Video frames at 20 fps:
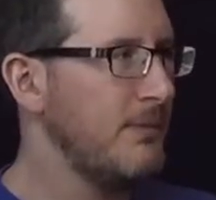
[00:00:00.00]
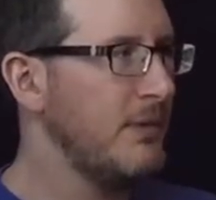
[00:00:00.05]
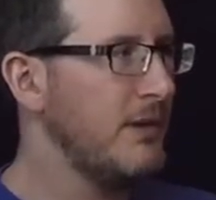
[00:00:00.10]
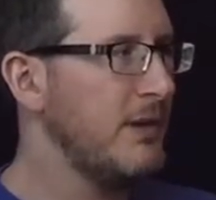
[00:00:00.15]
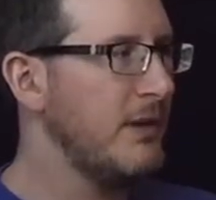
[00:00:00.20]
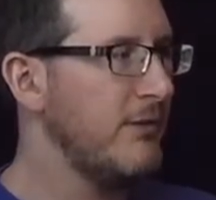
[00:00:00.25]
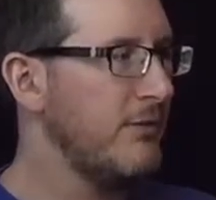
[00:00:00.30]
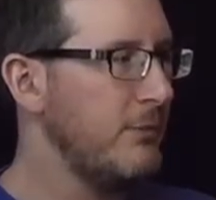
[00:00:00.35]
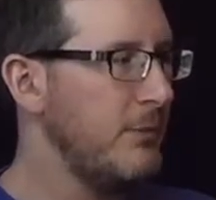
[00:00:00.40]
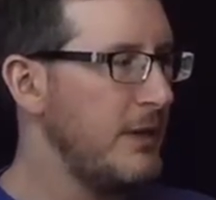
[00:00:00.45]

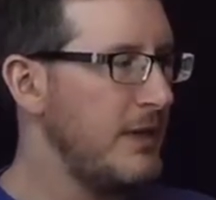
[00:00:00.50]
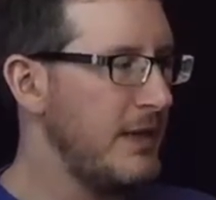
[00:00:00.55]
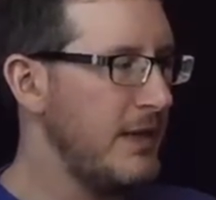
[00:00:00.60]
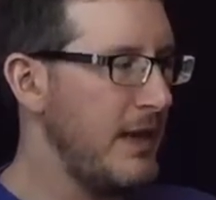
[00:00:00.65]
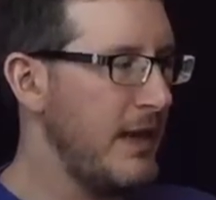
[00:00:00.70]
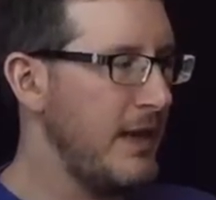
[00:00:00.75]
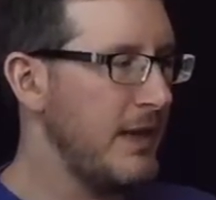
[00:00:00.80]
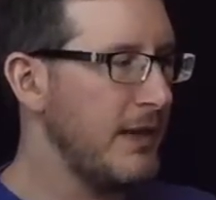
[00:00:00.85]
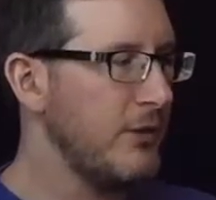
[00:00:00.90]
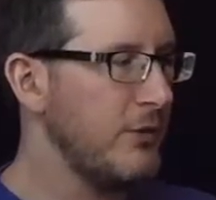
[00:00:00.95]
give me
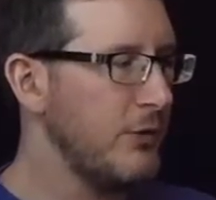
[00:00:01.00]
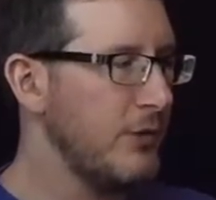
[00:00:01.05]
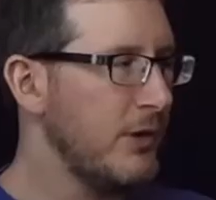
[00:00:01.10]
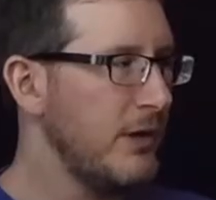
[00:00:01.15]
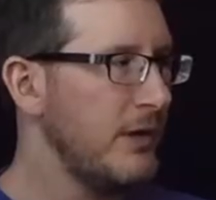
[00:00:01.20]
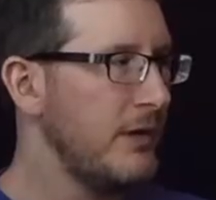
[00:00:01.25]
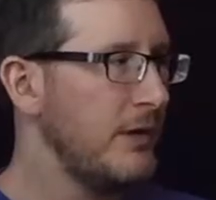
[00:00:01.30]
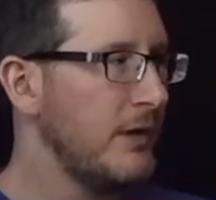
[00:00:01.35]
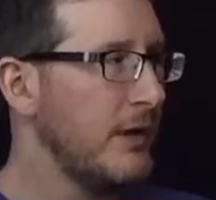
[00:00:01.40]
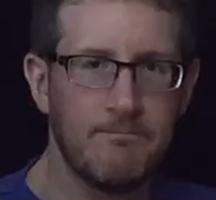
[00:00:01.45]
a
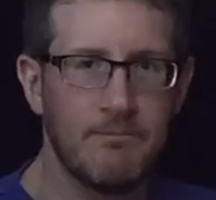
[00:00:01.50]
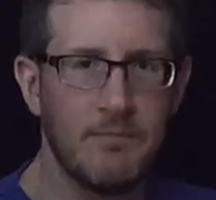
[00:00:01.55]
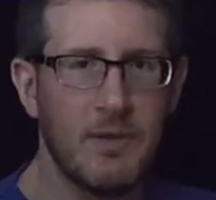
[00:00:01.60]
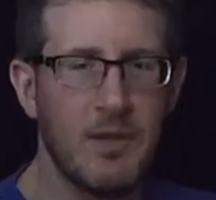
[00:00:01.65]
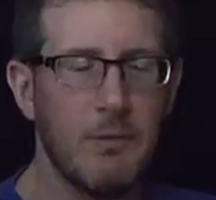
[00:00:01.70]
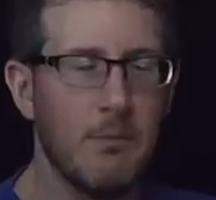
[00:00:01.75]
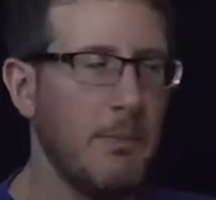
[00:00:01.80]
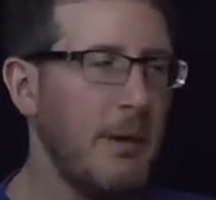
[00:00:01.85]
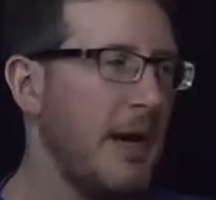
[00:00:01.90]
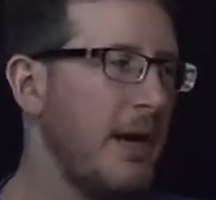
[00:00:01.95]
good
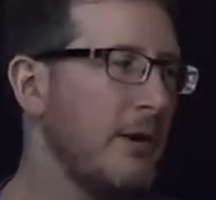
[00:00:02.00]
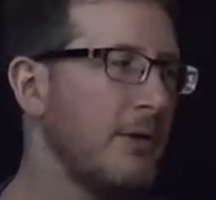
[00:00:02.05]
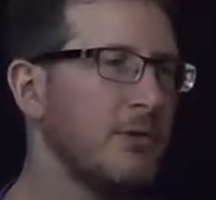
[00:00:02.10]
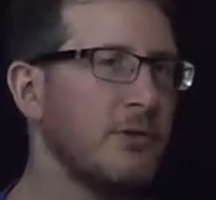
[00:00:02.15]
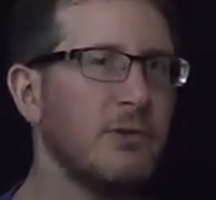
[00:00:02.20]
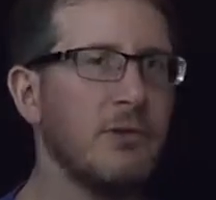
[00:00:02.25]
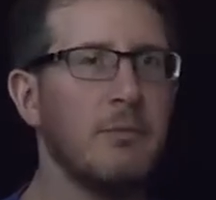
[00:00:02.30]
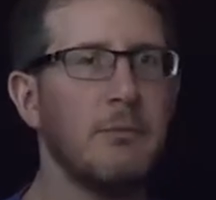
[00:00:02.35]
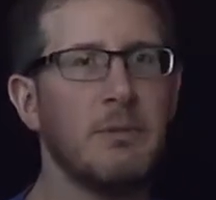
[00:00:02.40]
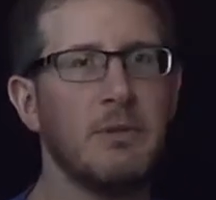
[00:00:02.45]

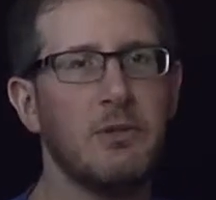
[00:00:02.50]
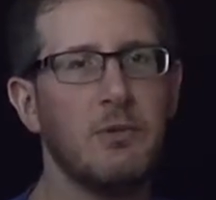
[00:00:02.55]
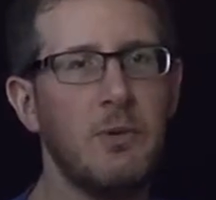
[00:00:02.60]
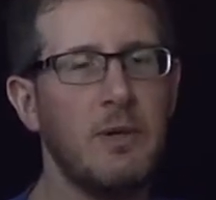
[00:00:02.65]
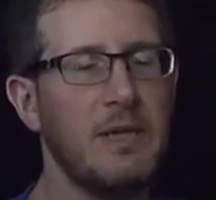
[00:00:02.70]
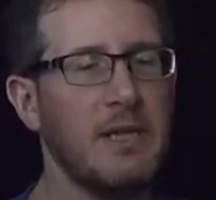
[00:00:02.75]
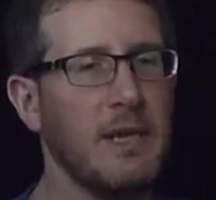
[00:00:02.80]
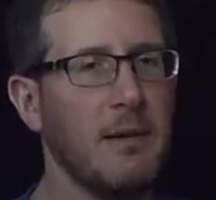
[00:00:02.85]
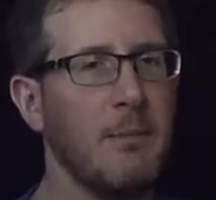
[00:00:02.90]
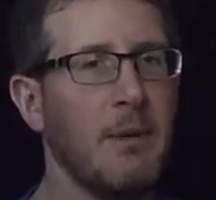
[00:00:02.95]
comparison
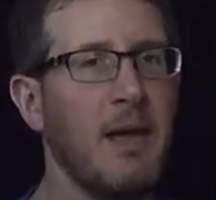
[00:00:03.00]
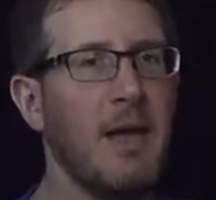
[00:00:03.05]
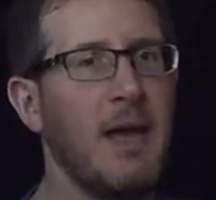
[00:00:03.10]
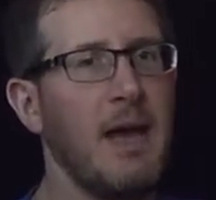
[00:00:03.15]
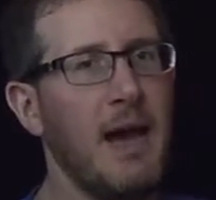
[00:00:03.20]
between them.